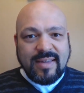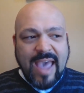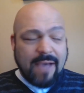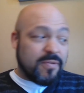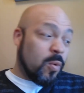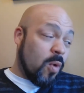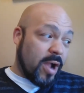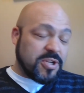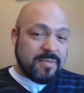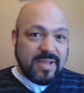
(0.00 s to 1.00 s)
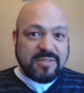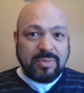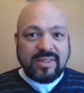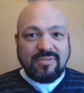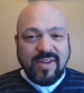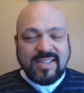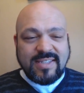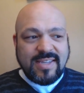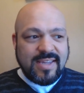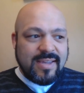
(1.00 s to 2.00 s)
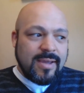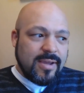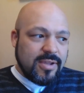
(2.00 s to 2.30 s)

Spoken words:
after watching me split the Red Sea.